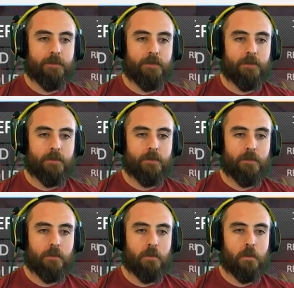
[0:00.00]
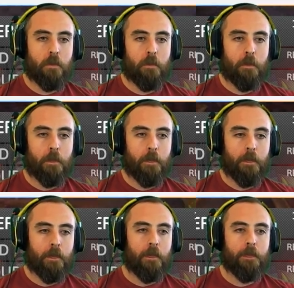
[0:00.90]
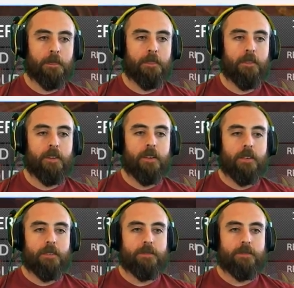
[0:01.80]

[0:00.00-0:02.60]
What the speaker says: (no one is talking)